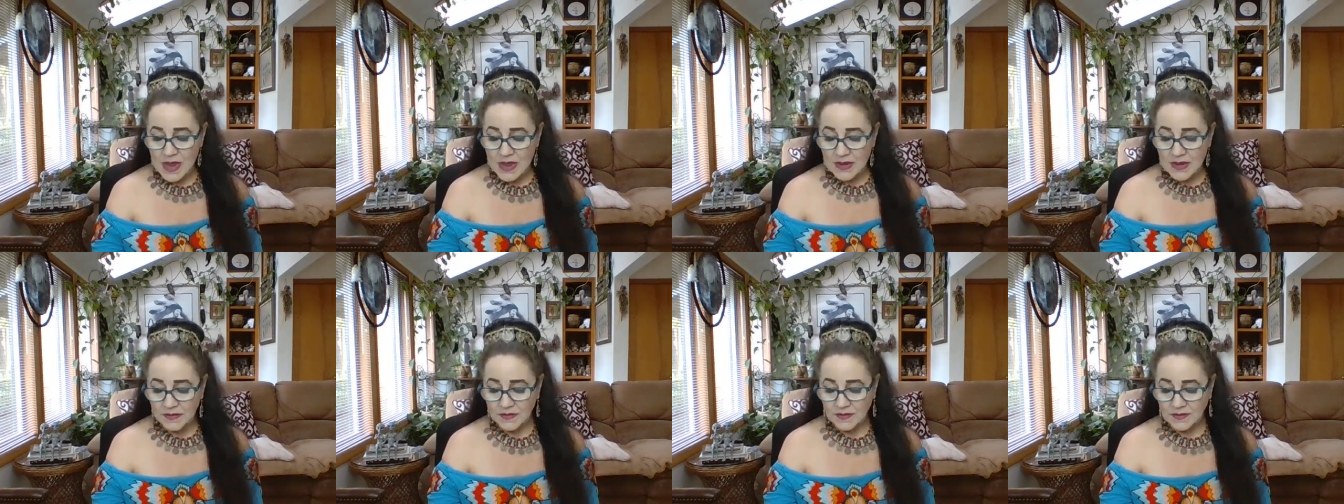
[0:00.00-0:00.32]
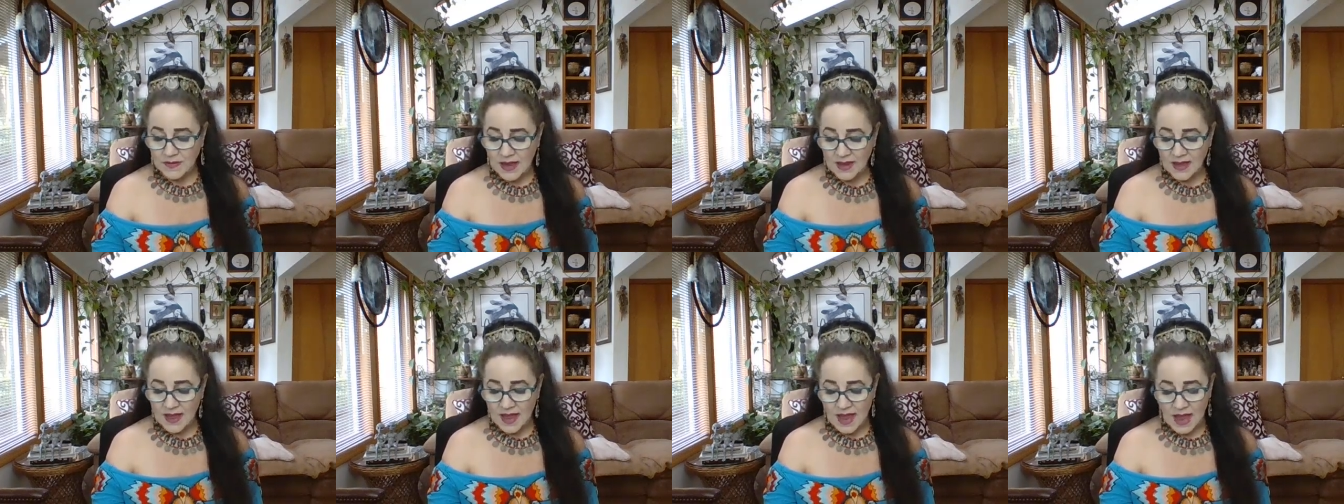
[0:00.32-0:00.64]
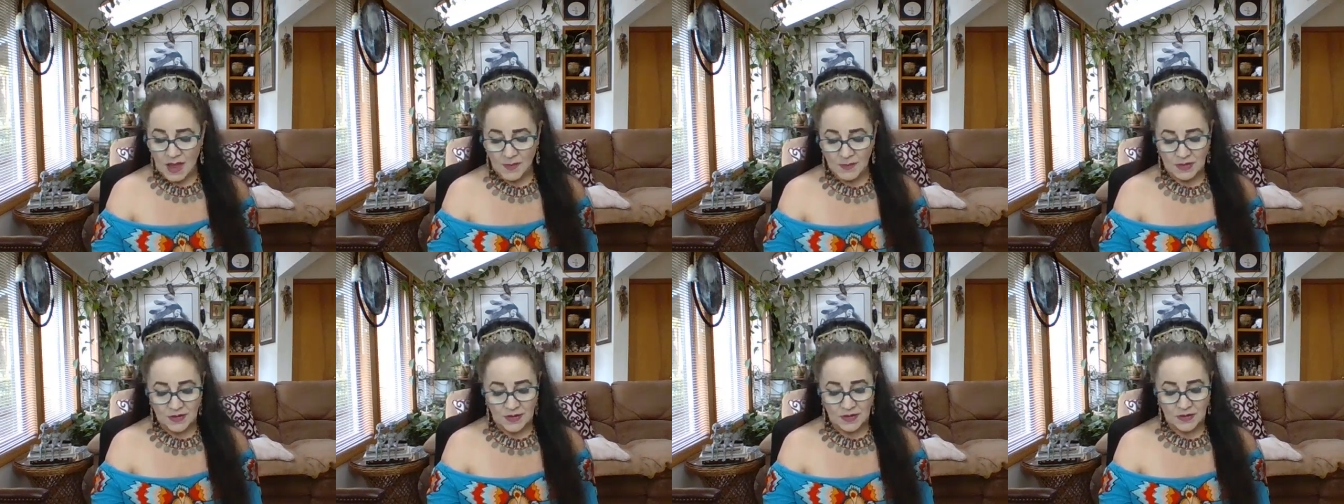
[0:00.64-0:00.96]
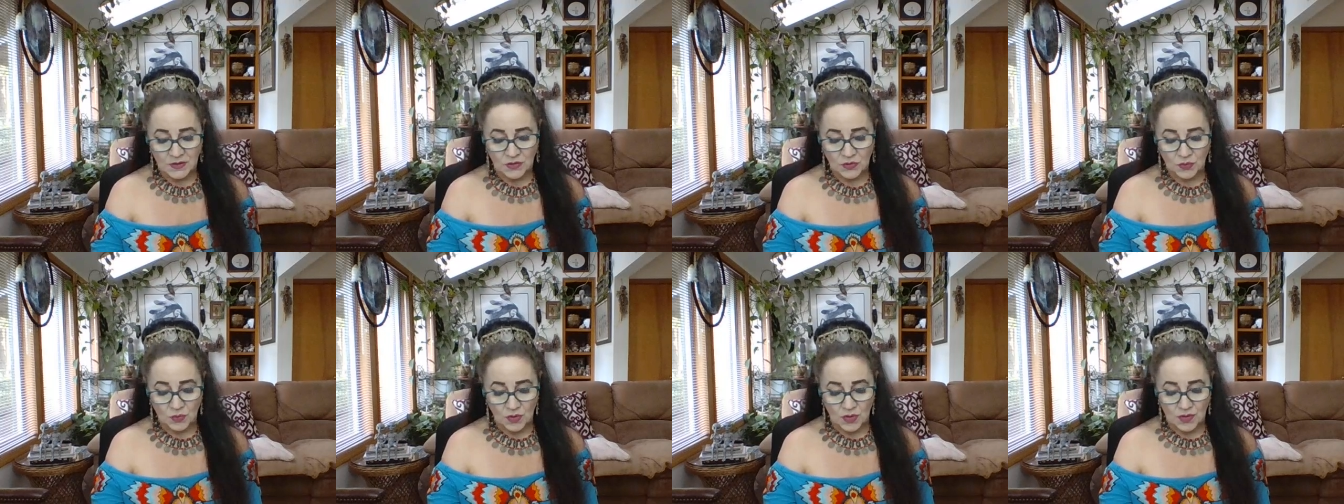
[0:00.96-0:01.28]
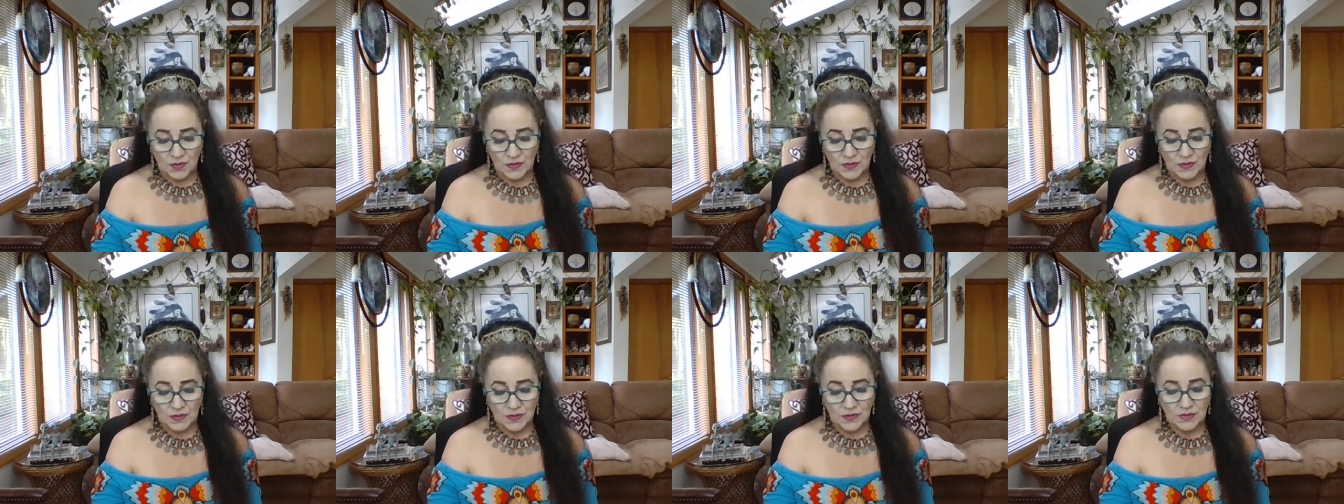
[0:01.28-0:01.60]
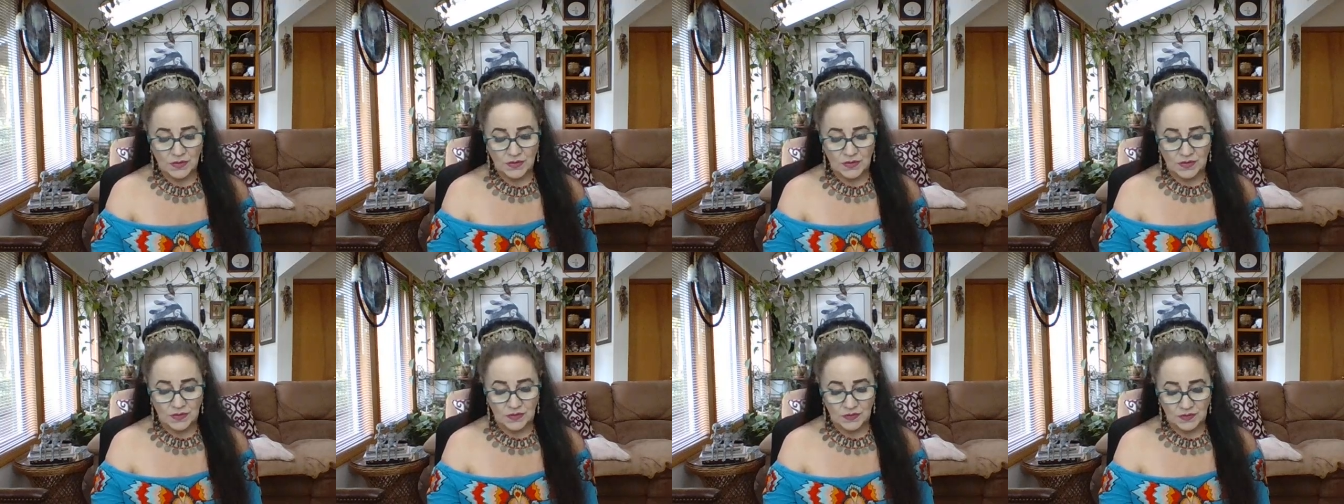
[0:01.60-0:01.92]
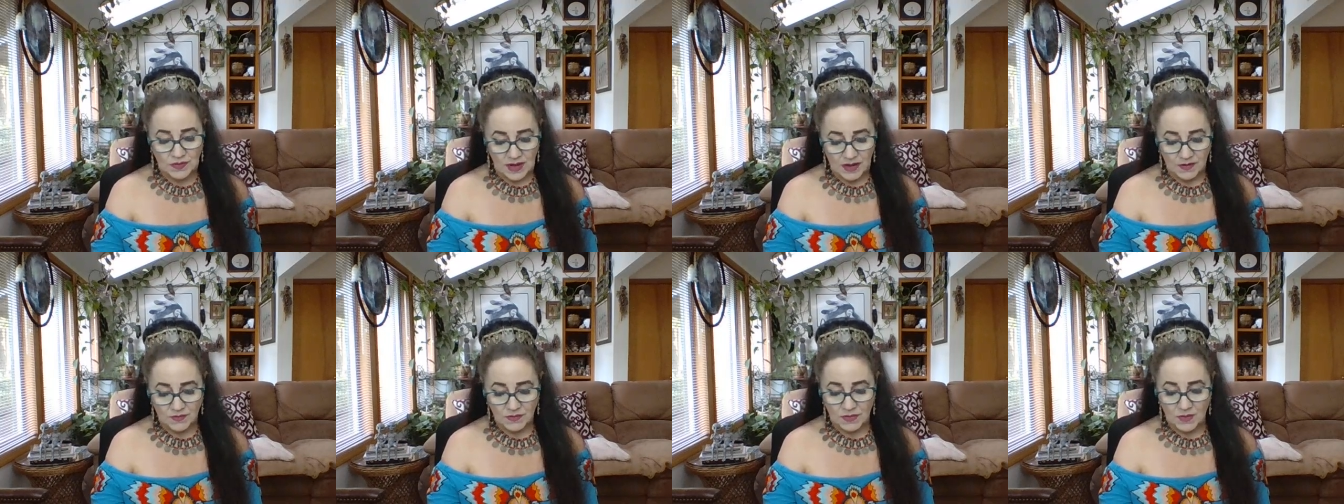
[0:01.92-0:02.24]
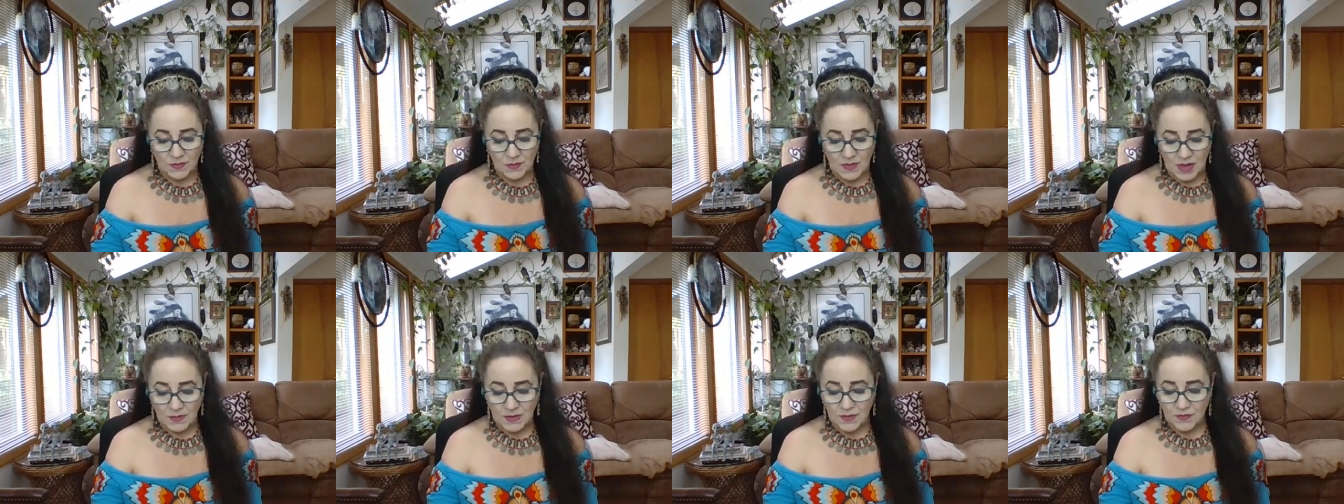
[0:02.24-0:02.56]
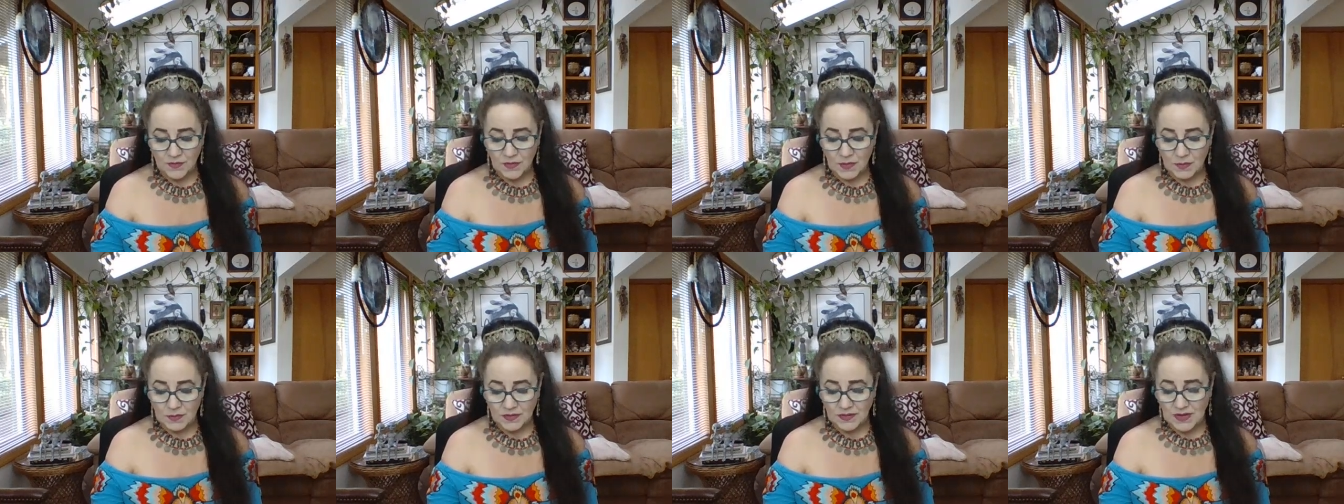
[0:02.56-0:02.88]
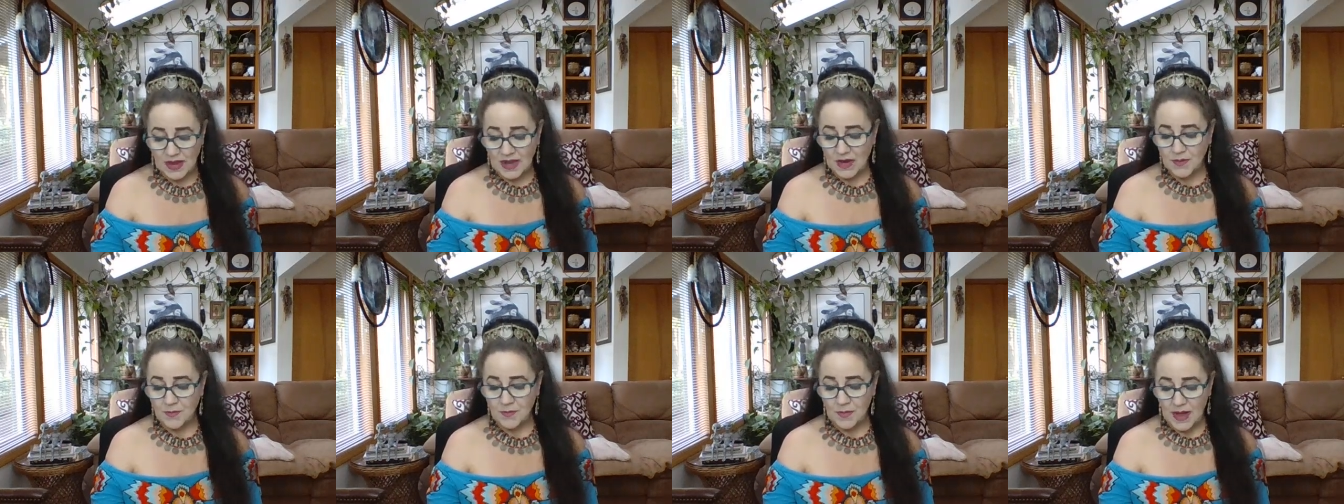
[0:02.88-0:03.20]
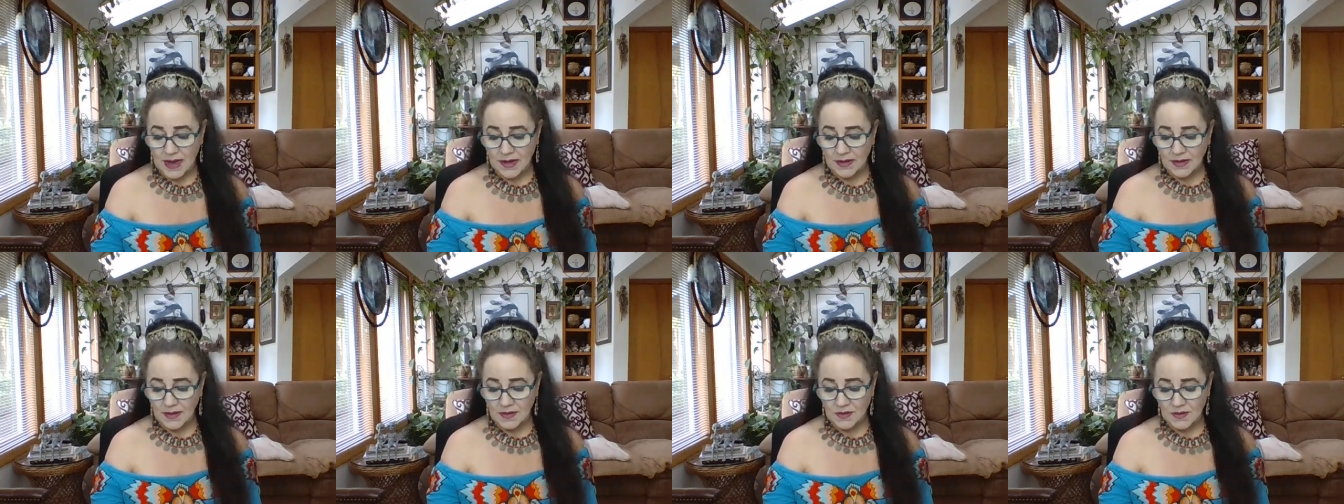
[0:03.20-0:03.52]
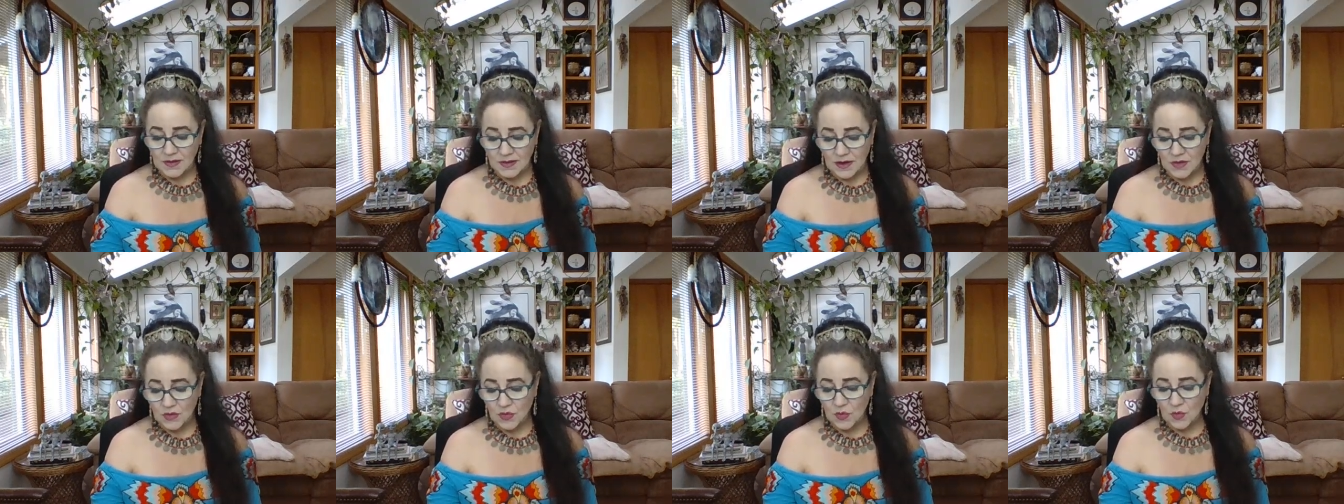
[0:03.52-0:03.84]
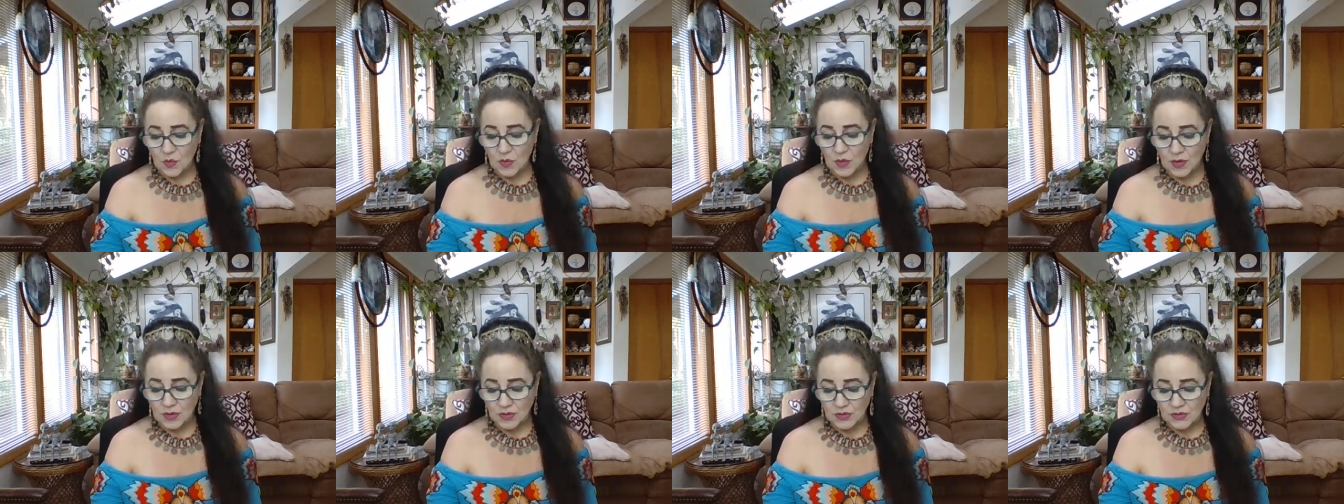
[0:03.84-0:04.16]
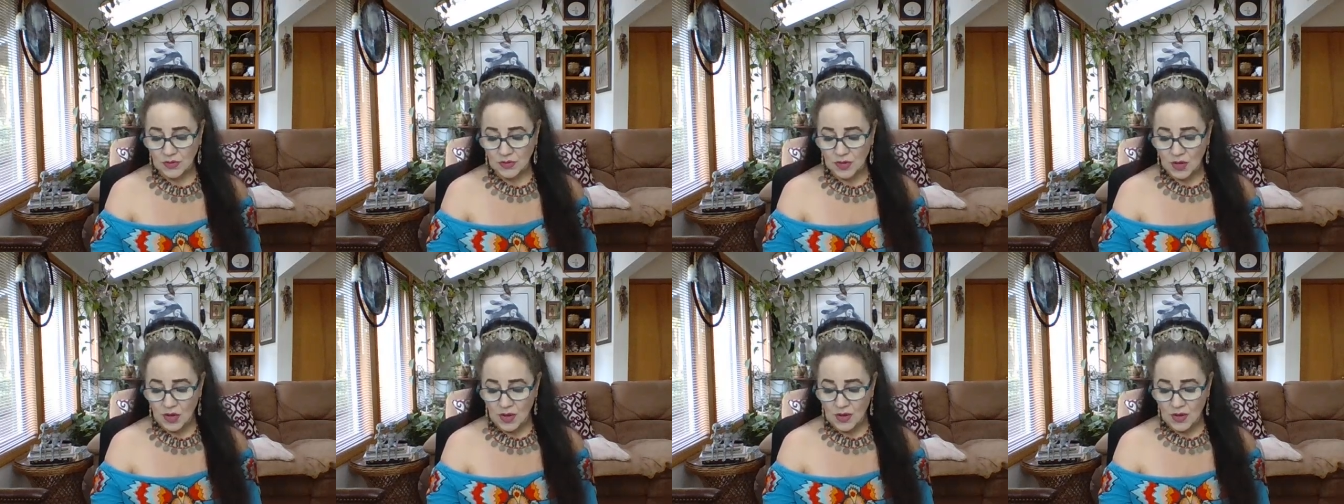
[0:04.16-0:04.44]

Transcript: Snake amulets were to save the mummy from snake bite in the netherworld,